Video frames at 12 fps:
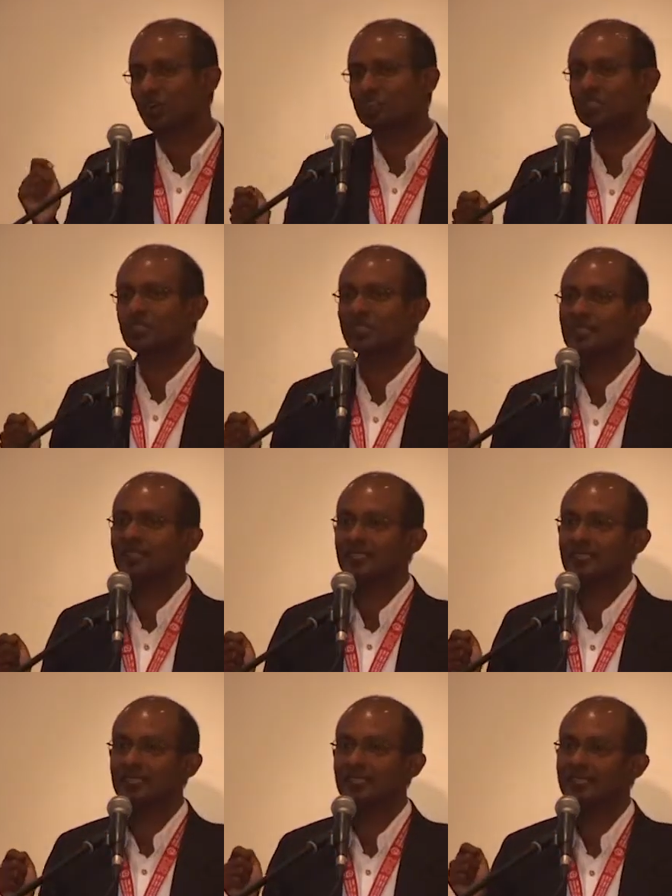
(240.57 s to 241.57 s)
also
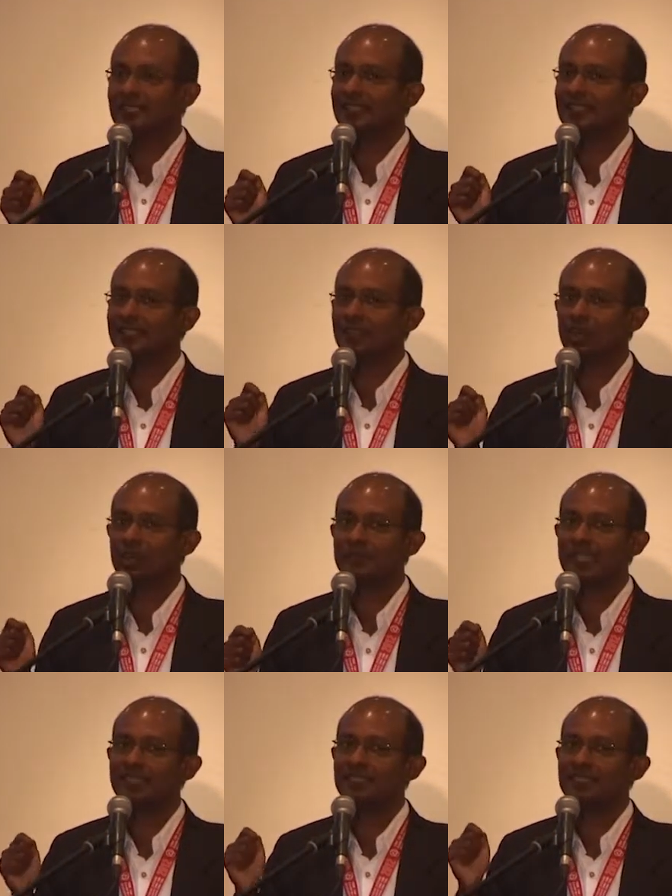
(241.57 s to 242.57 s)
a norm
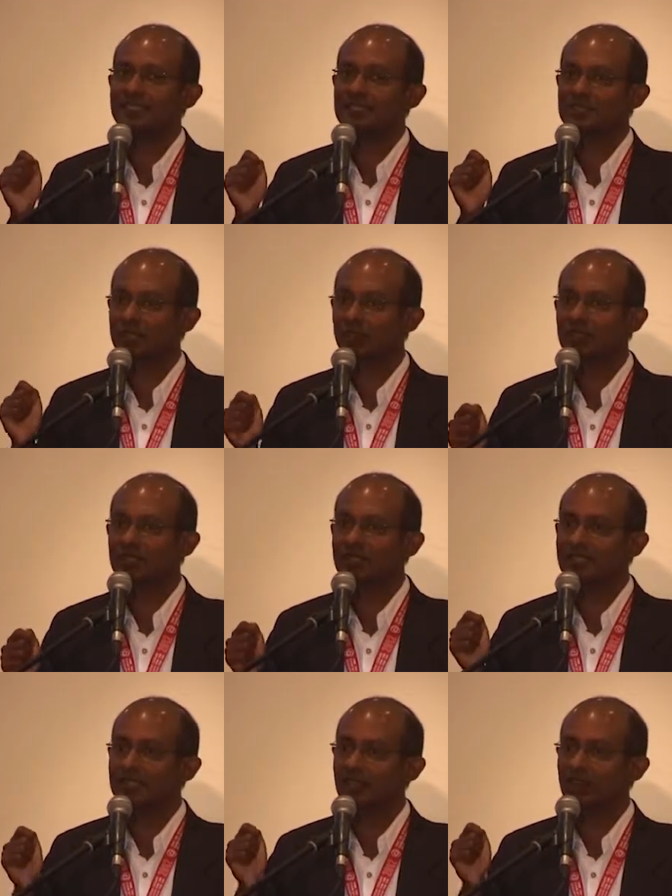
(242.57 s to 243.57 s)
that
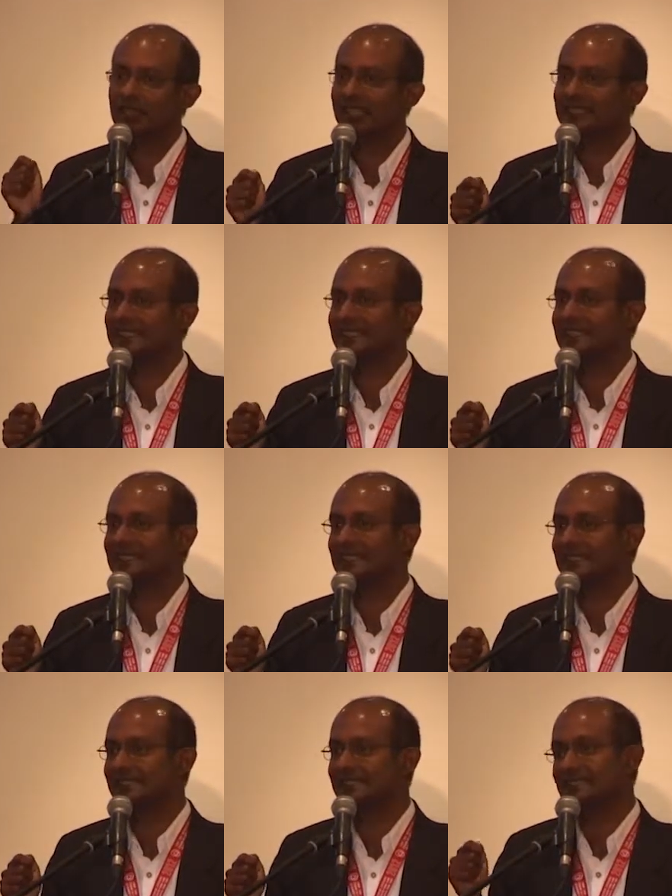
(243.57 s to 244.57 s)
strong organizational
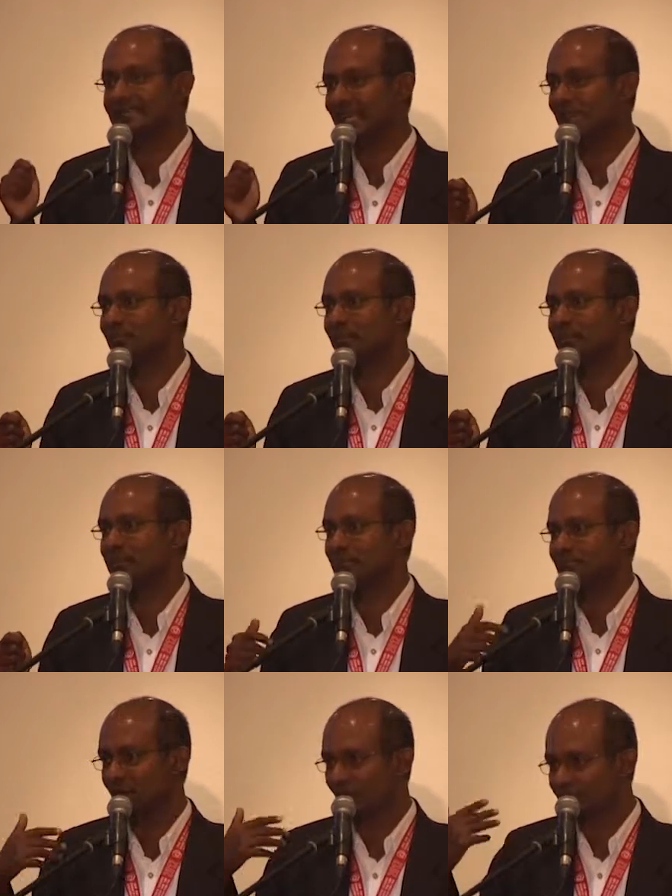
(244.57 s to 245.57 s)
cultures help
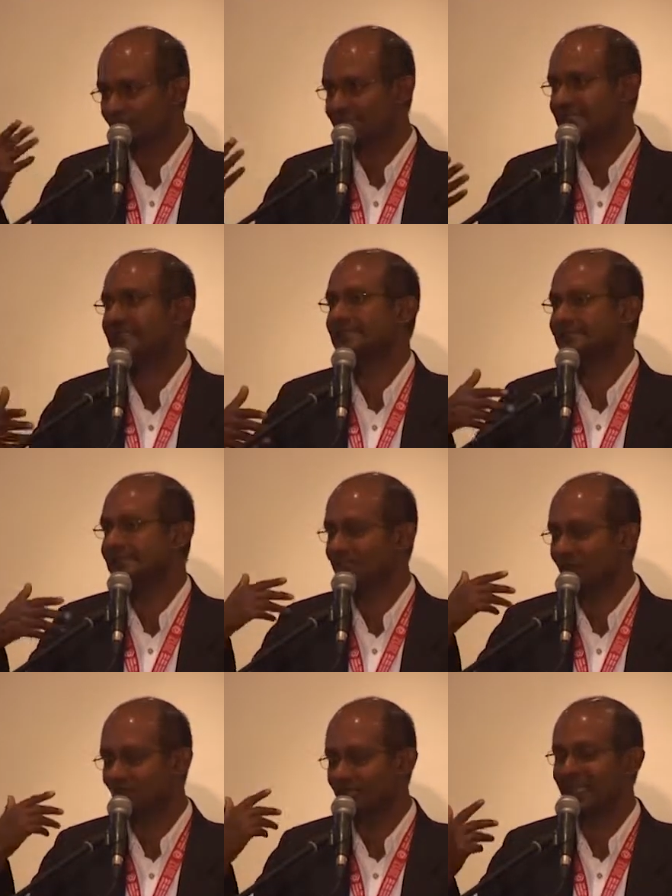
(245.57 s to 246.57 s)

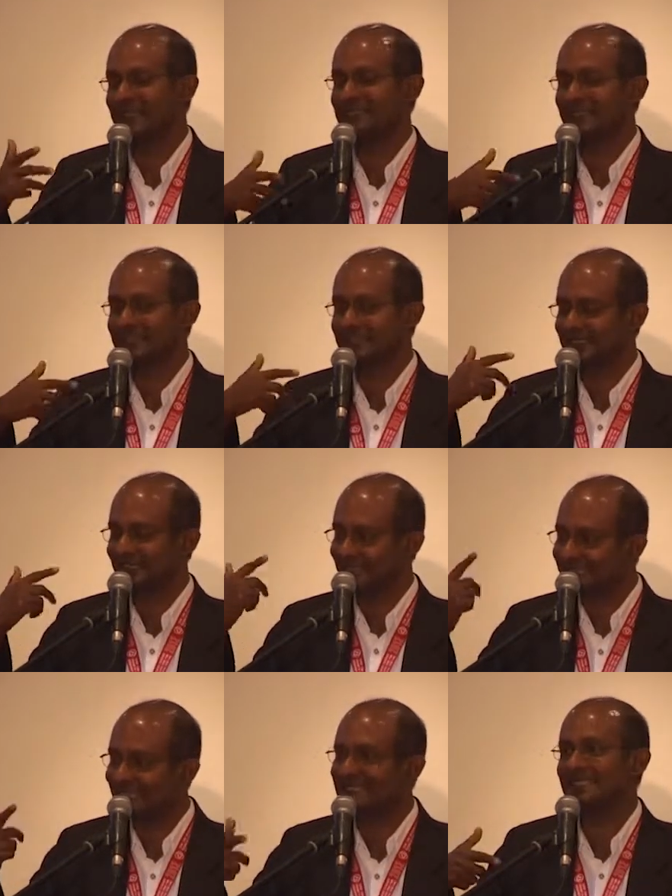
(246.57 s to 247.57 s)
organizational
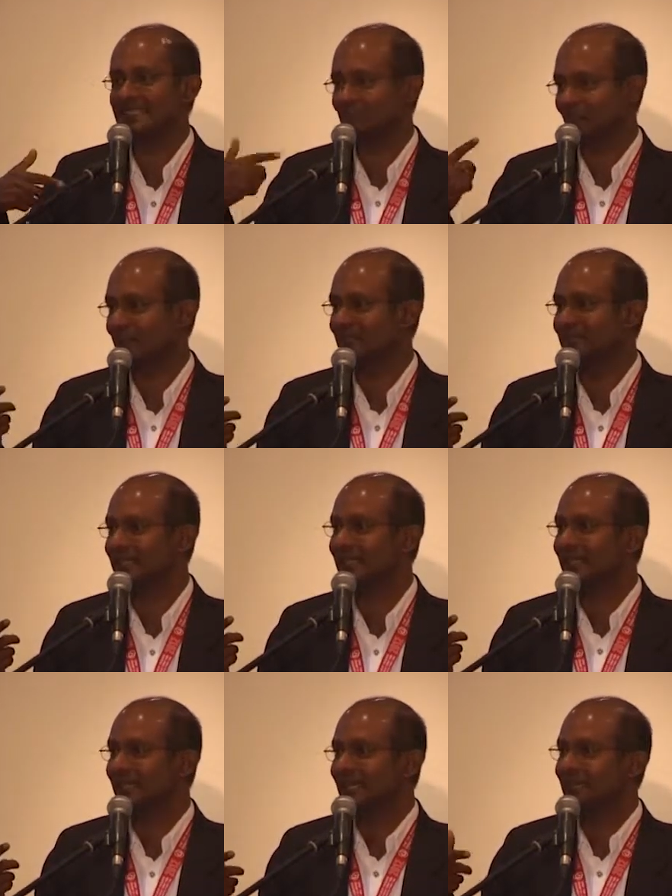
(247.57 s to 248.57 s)
changes to happen.
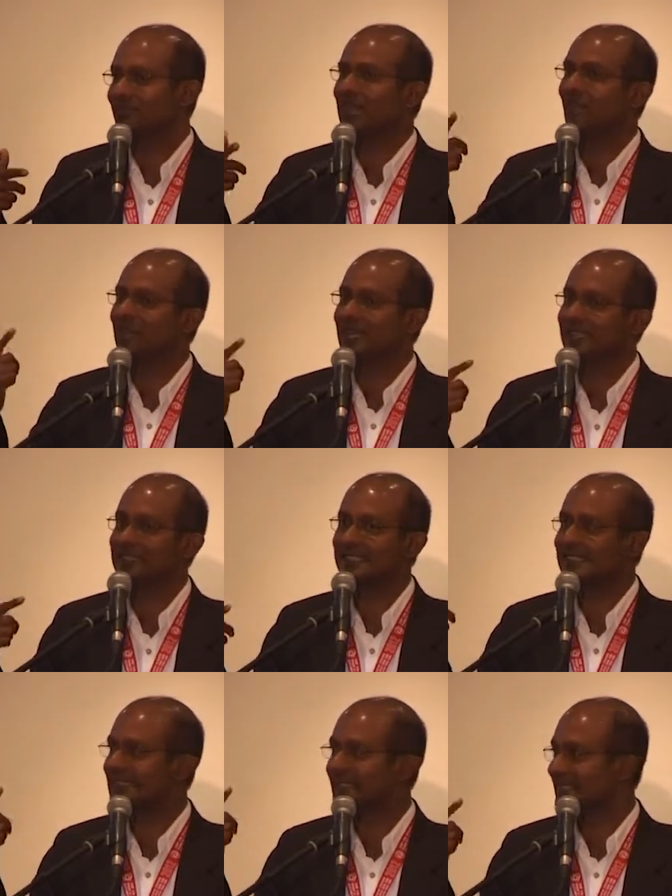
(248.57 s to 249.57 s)
If the
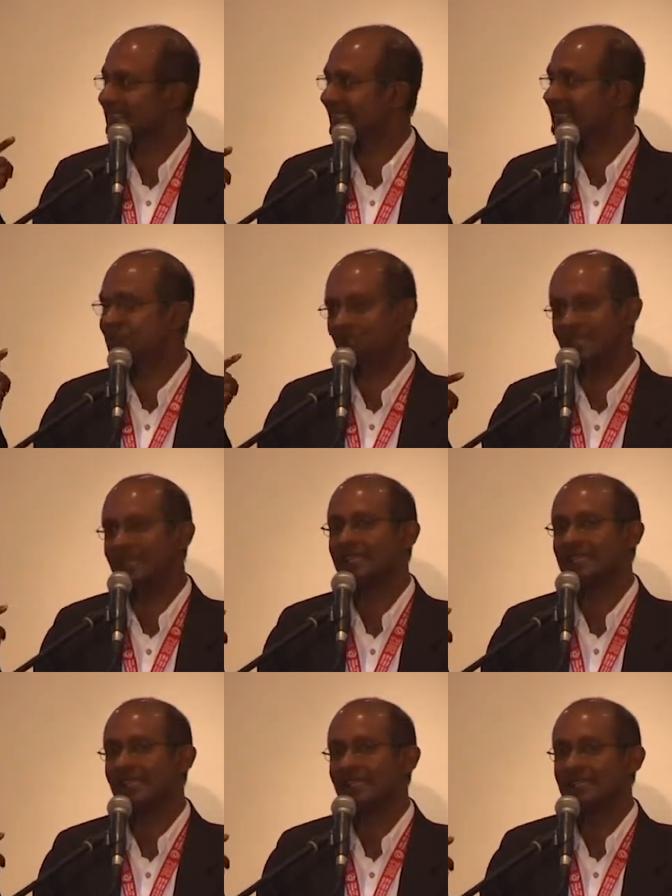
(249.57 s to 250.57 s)
organizational culture is weak,
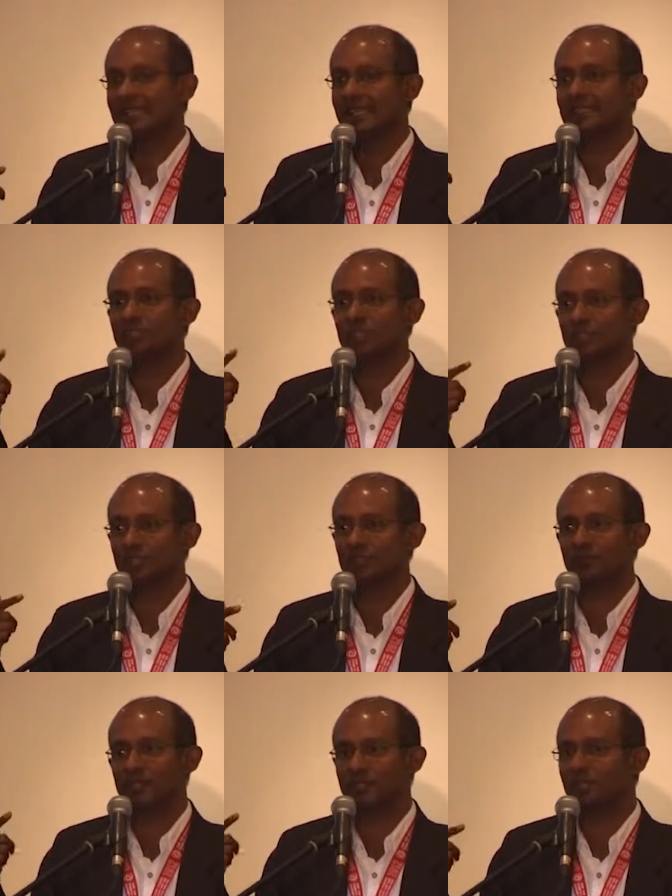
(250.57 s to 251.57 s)
then
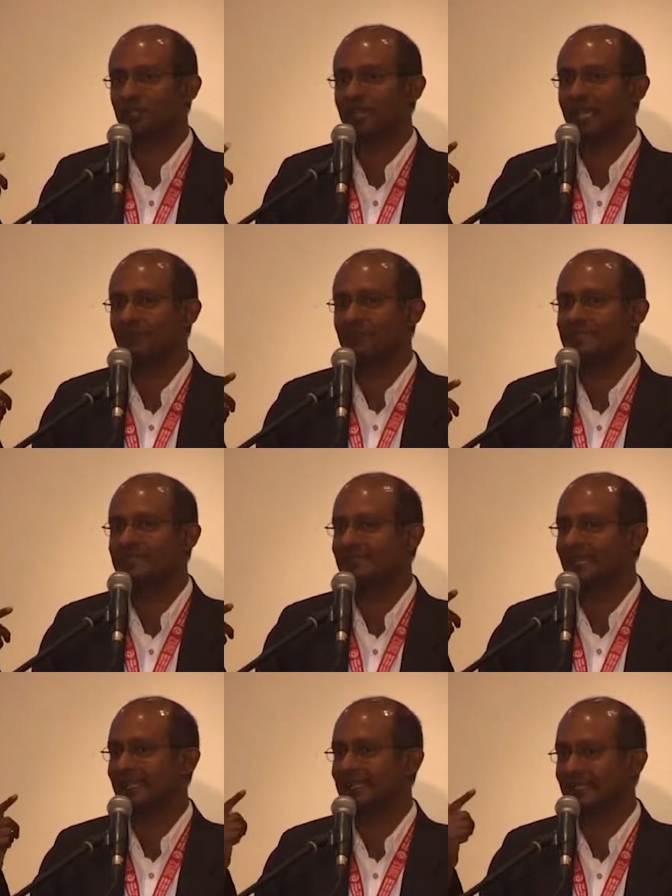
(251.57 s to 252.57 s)
what usually happens is
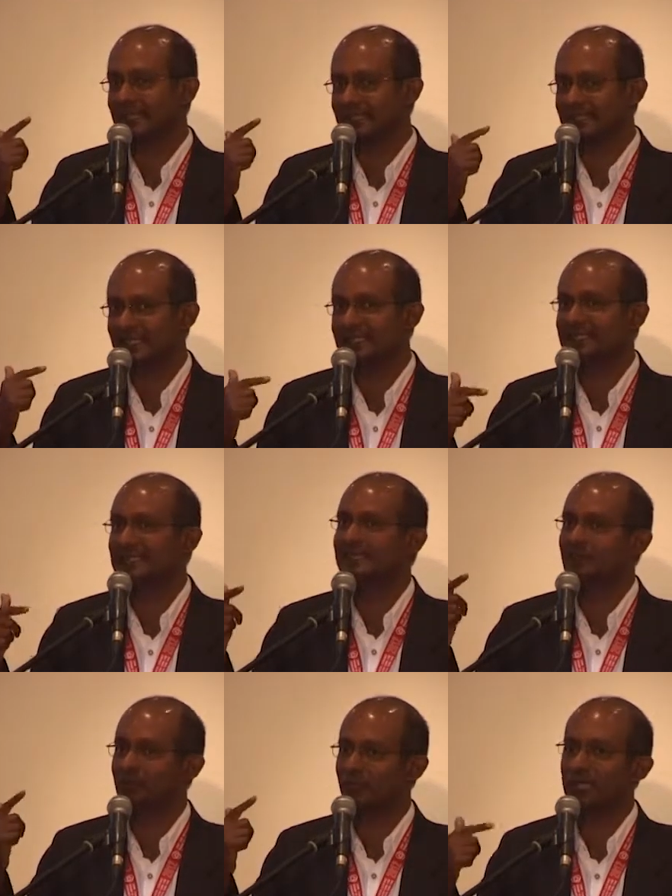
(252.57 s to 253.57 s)
that changes
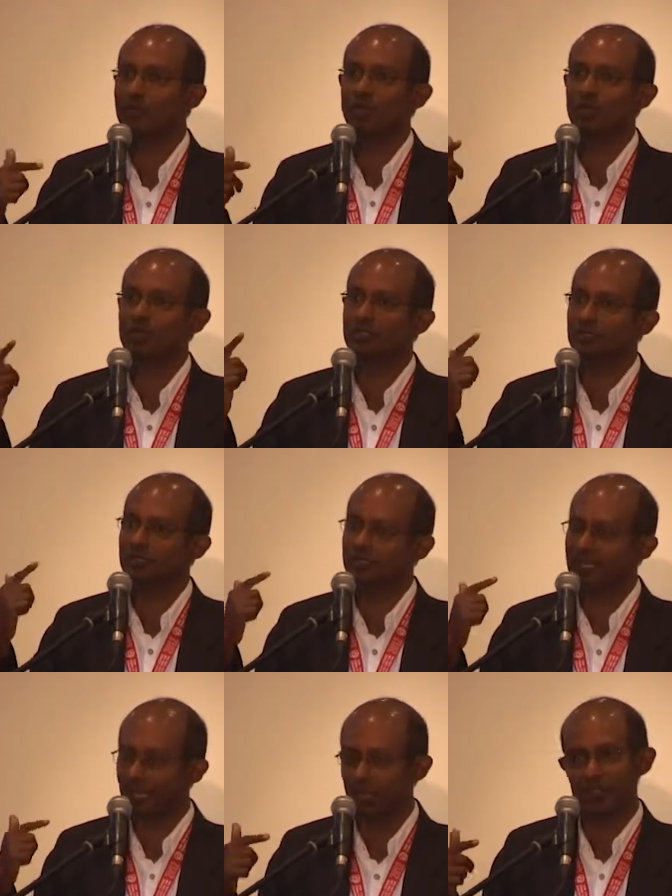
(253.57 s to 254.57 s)
bring
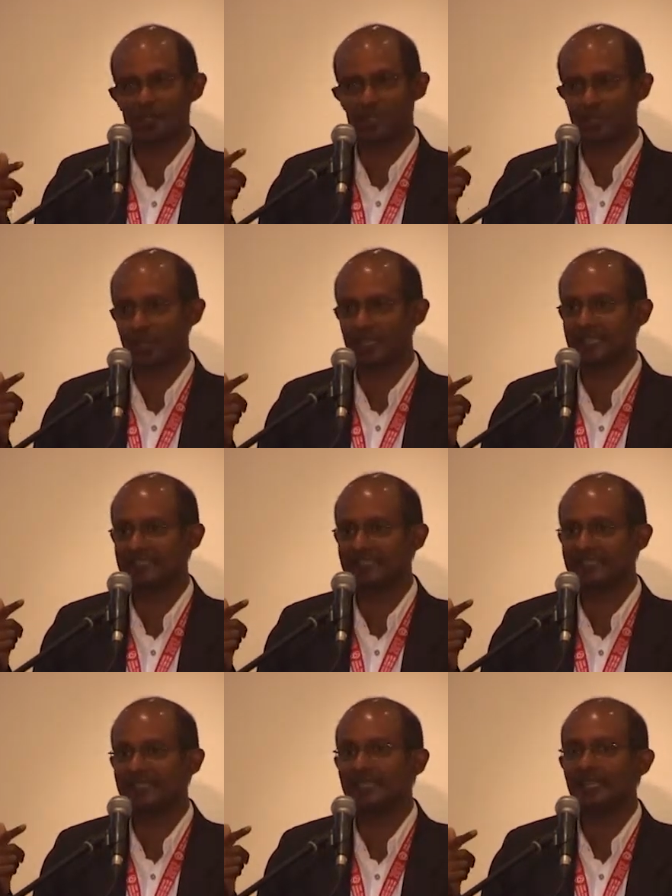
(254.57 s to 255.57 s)
about chaos in the
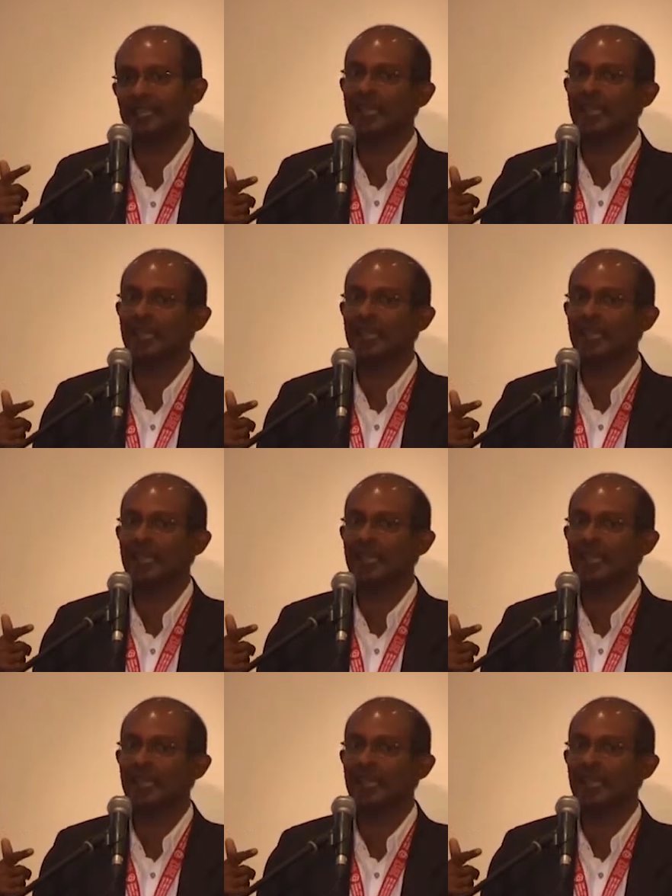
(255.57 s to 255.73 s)
organization.